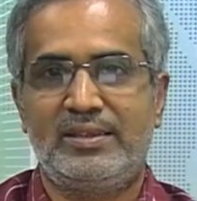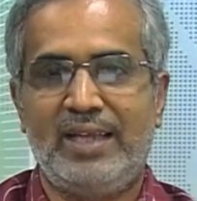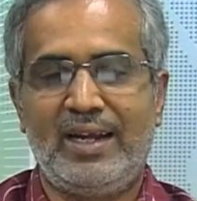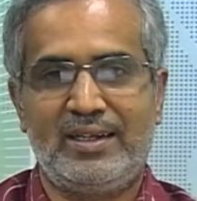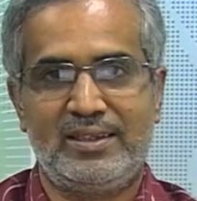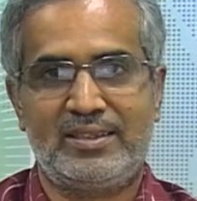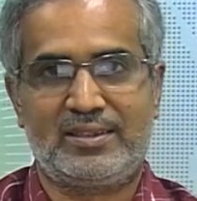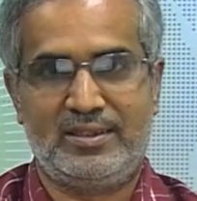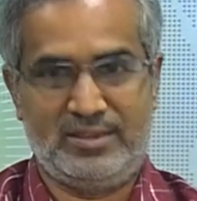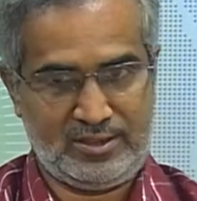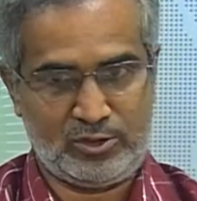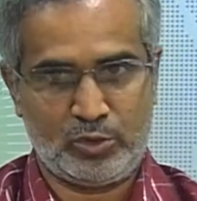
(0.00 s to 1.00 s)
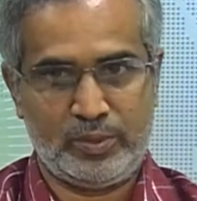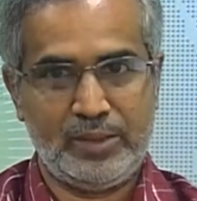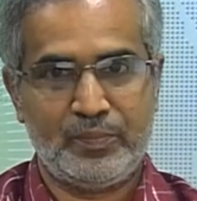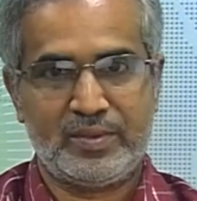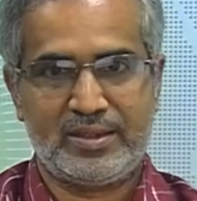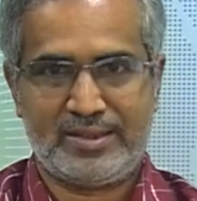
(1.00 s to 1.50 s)
that is considered to be
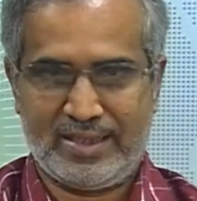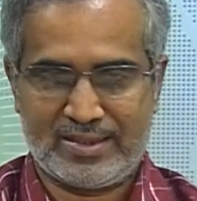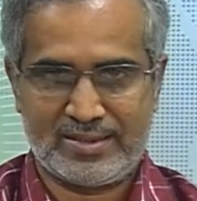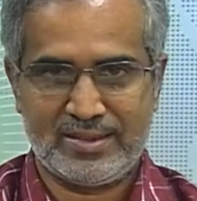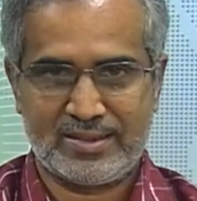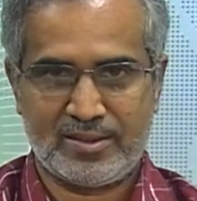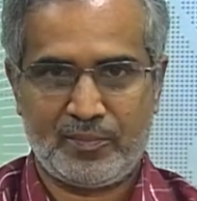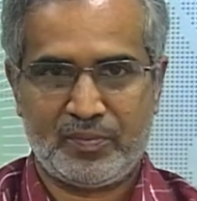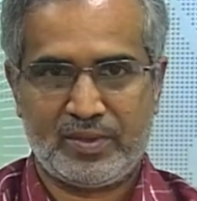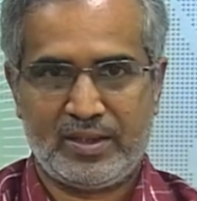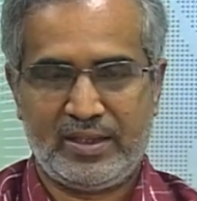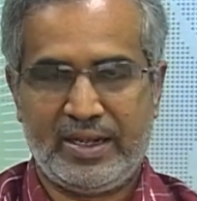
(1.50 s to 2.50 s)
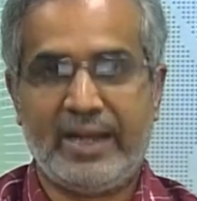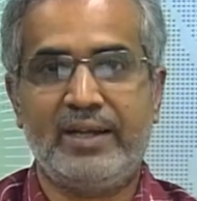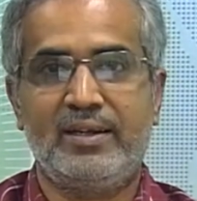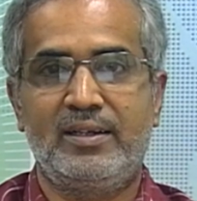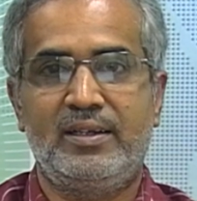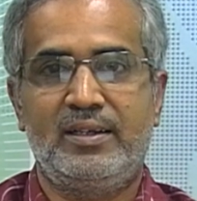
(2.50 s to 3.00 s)
sexist and